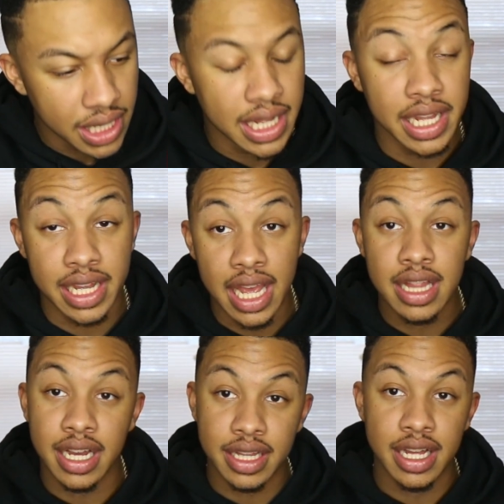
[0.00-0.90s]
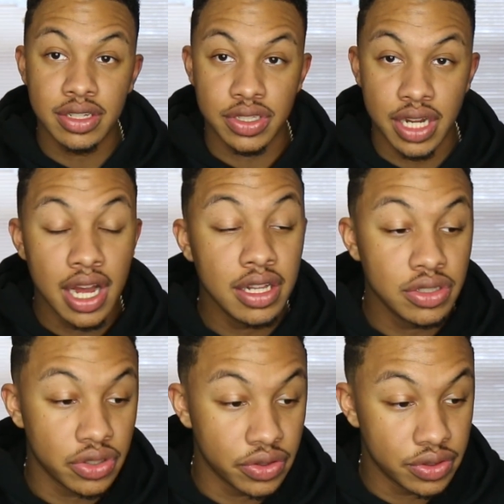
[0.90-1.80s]
got like a K, like
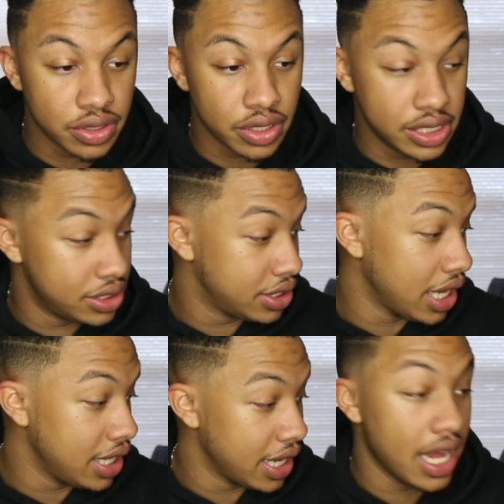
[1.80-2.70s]
$1,000, or he just got like